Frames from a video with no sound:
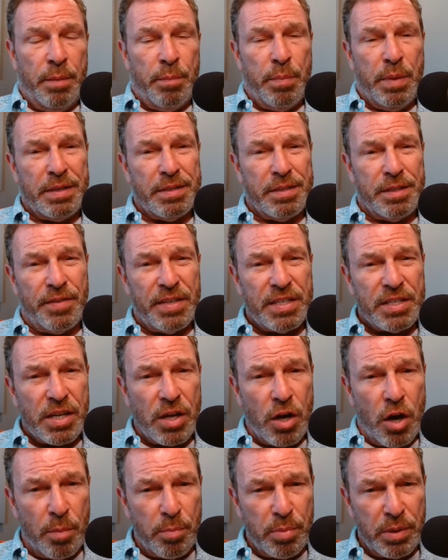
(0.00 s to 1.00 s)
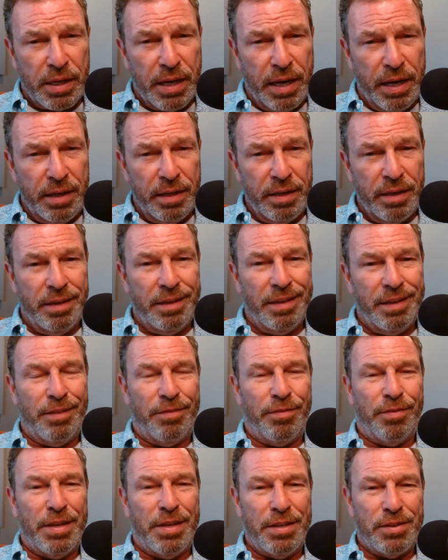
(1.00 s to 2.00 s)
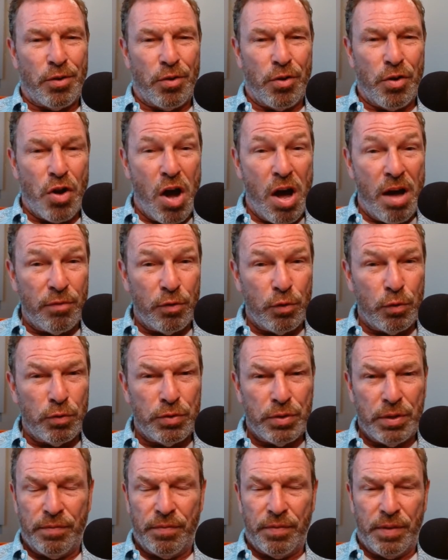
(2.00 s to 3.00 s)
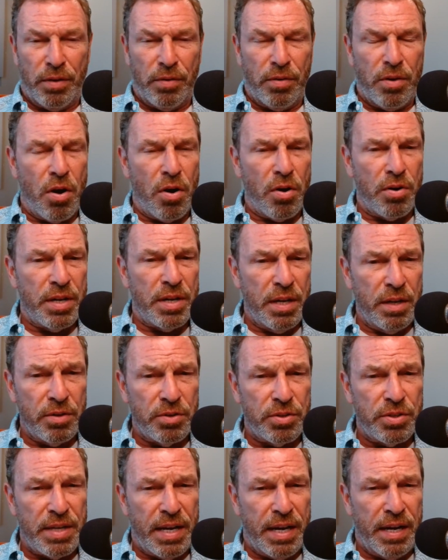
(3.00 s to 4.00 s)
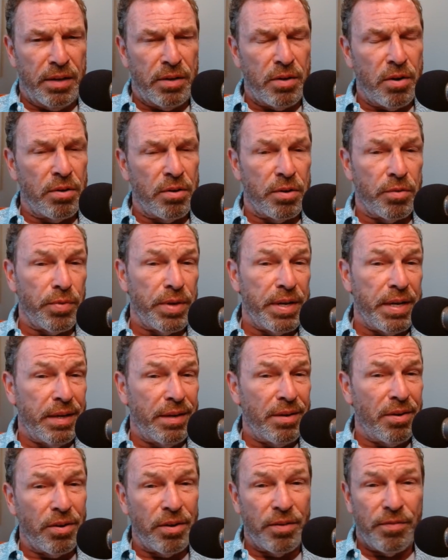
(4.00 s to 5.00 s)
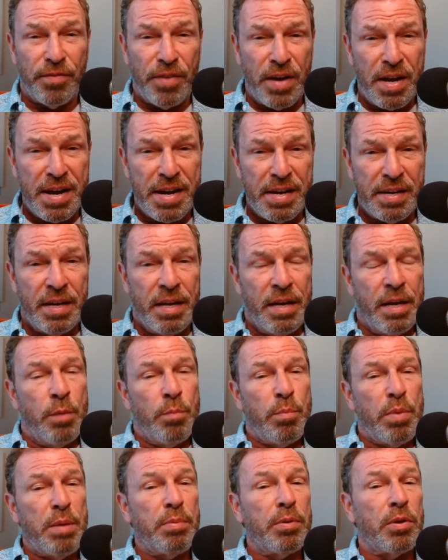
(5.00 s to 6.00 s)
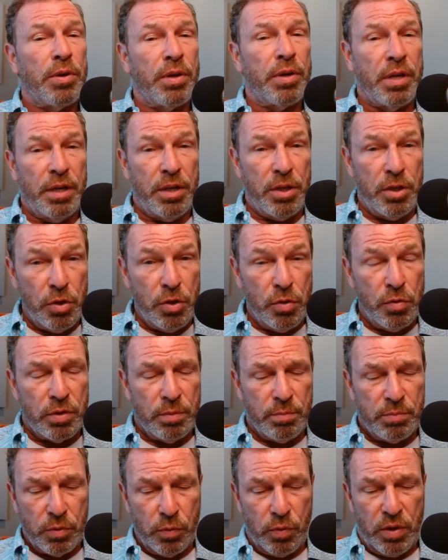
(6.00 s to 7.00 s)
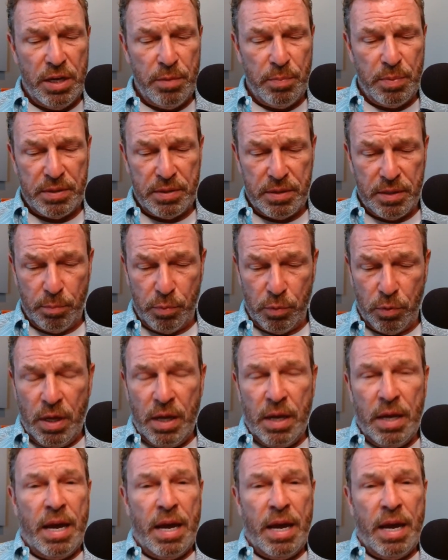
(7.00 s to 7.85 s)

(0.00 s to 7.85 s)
Because if it's complicated, if these are novels, if they're hard to understand, hard to read, hard to find, people aren't going to use them. So keep it simple.